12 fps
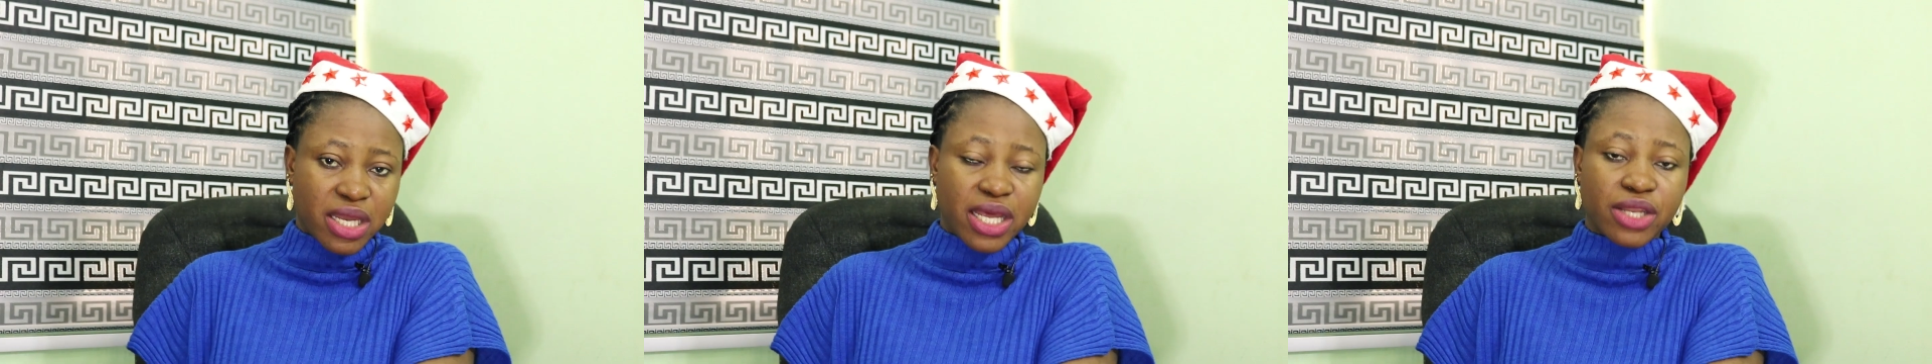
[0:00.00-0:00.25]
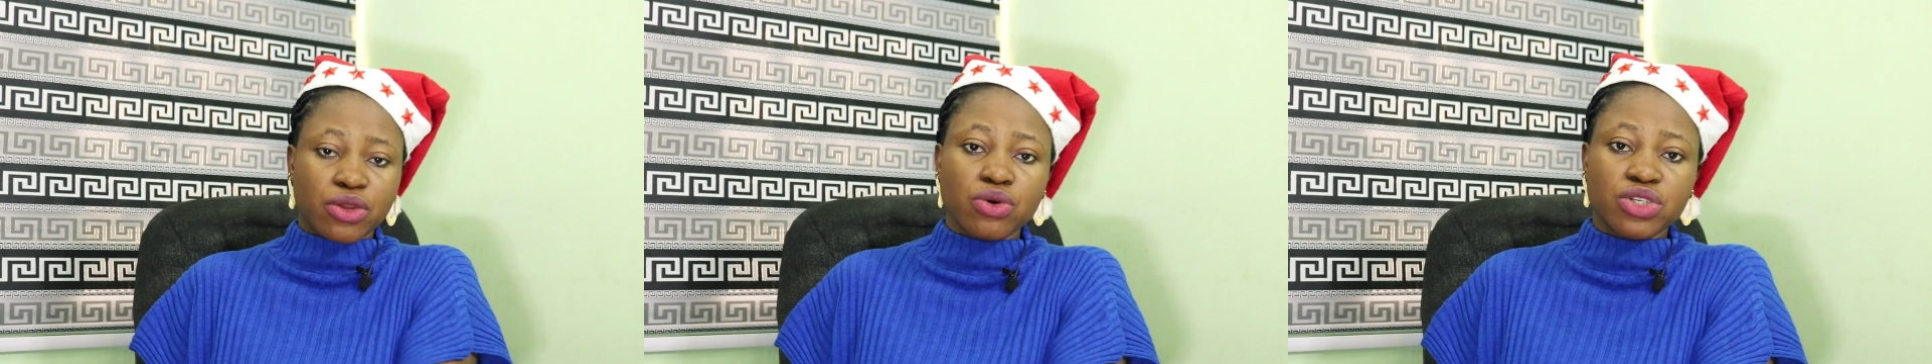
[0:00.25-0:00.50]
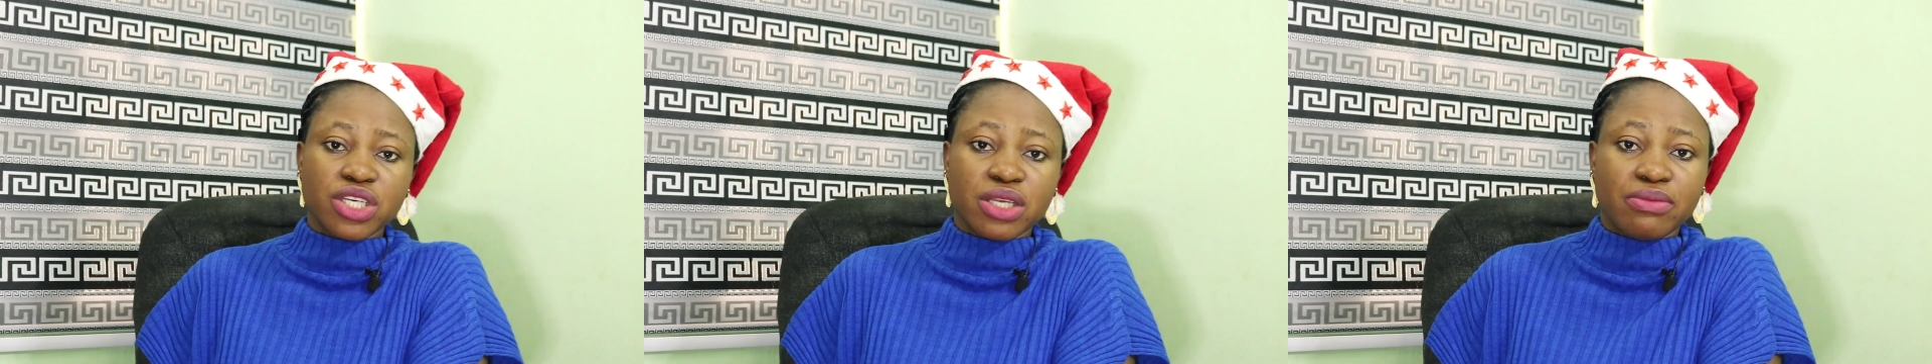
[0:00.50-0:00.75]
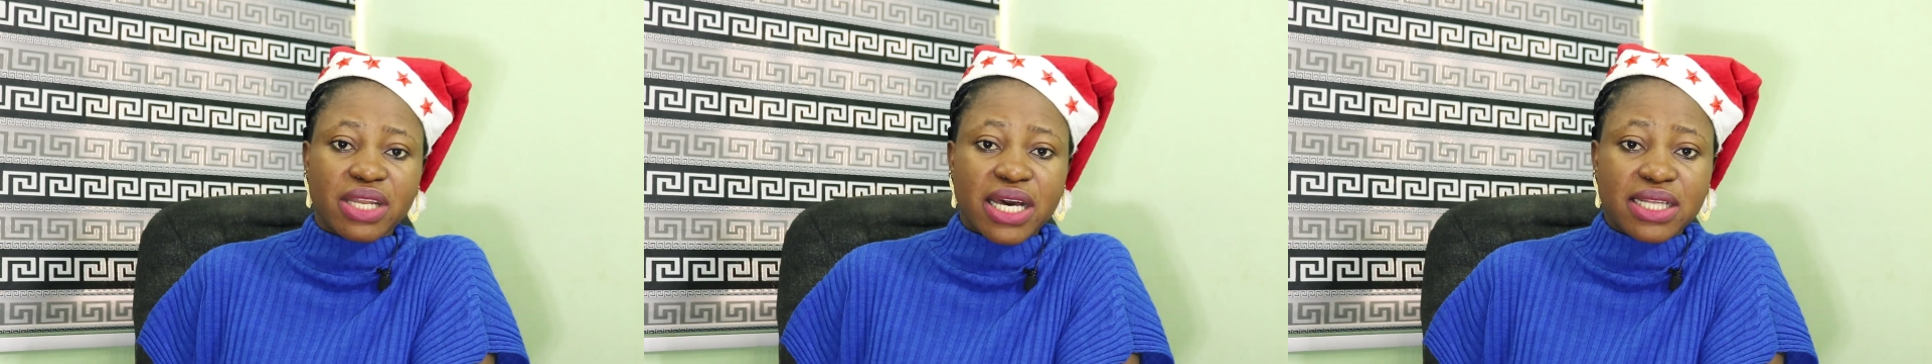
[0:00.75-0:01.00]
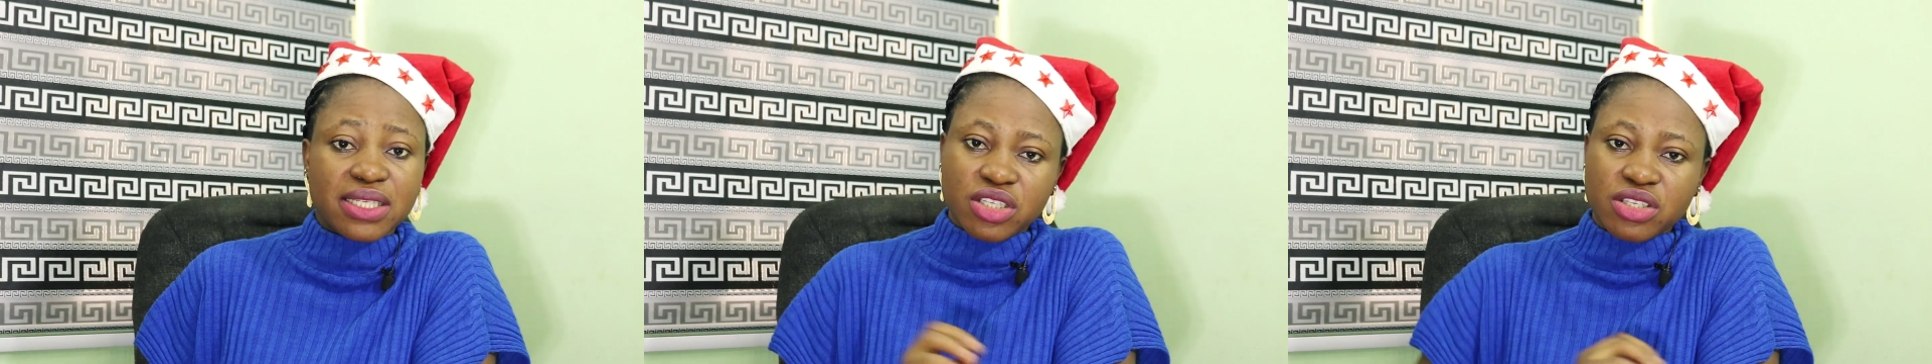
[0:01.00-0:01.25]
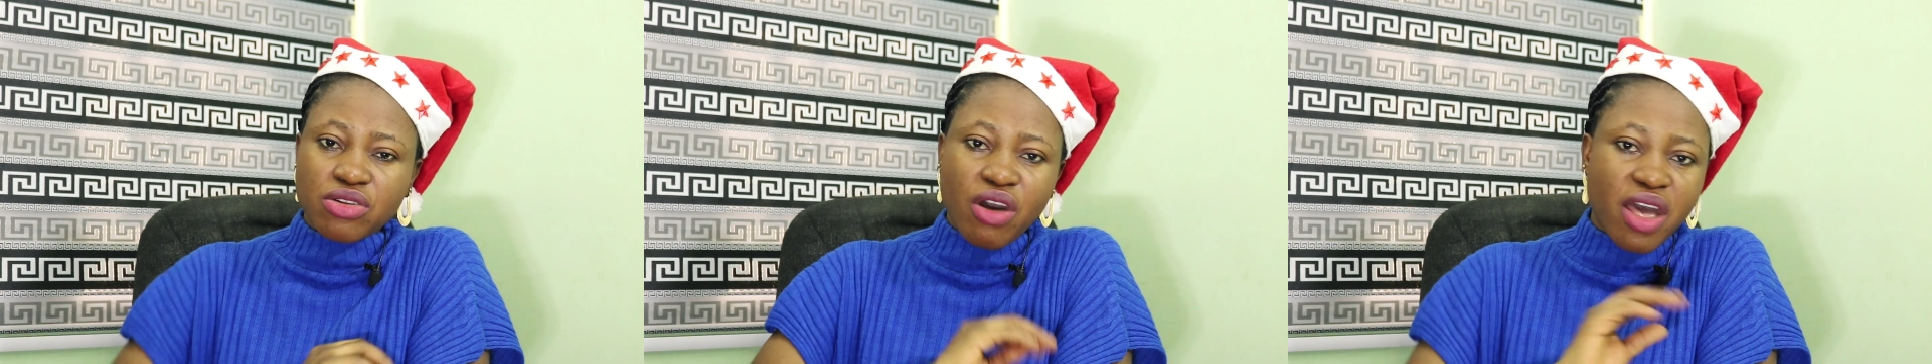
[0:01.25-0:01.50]
and I told him that
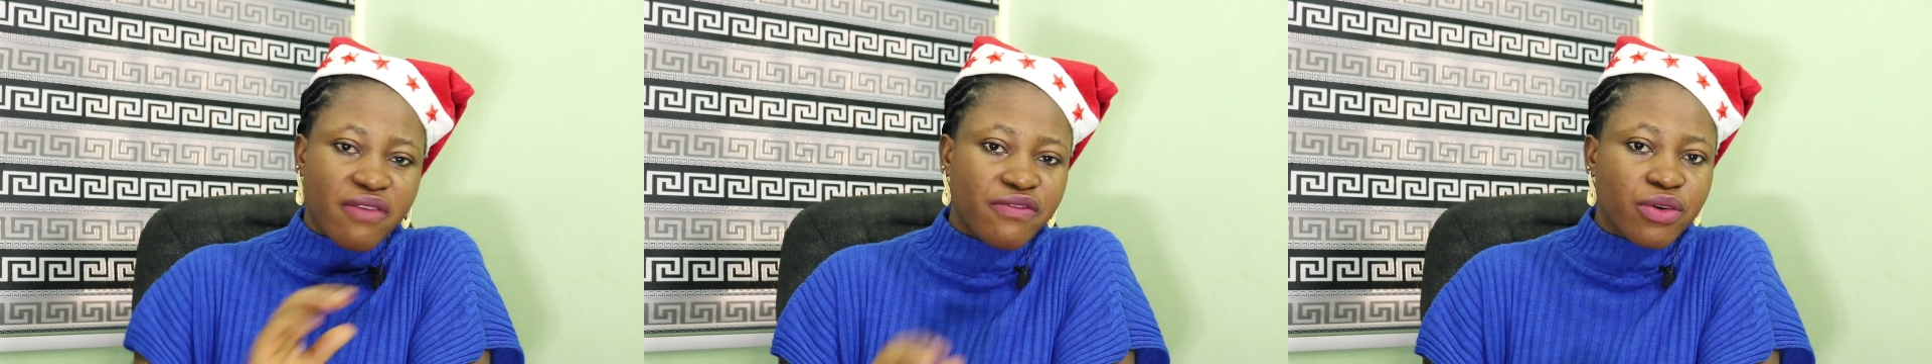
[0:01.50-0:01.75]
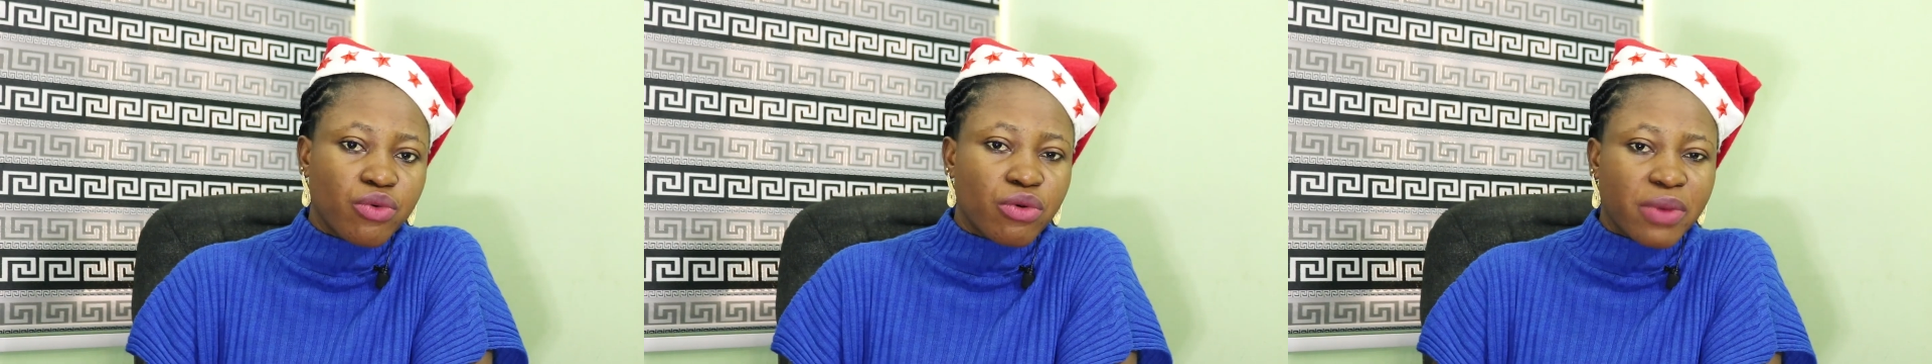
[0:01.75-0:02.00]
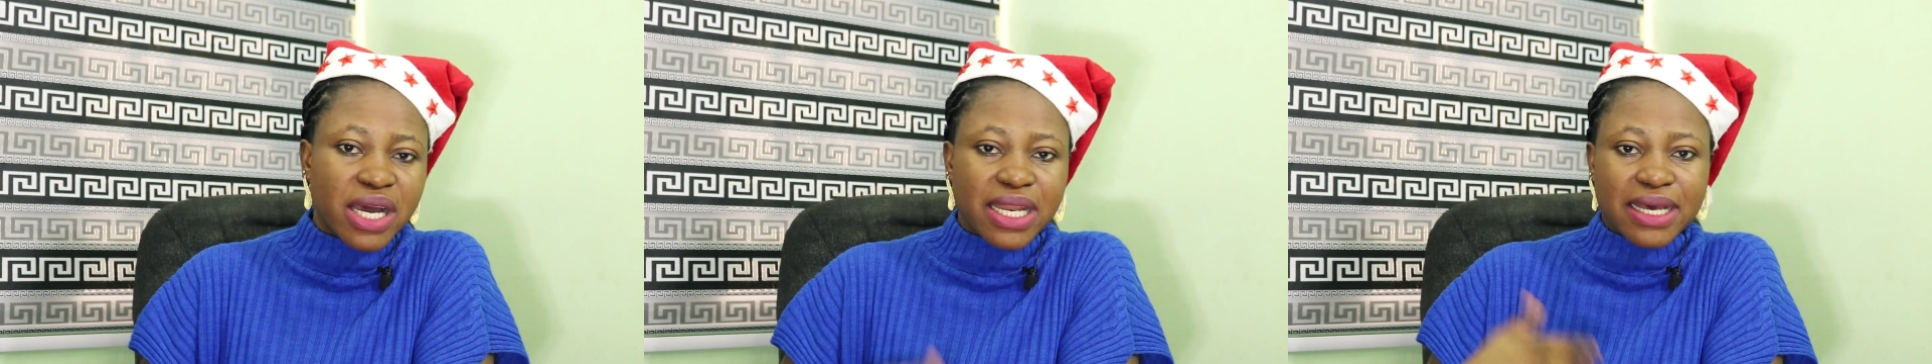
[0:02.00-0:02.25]
it's not every woman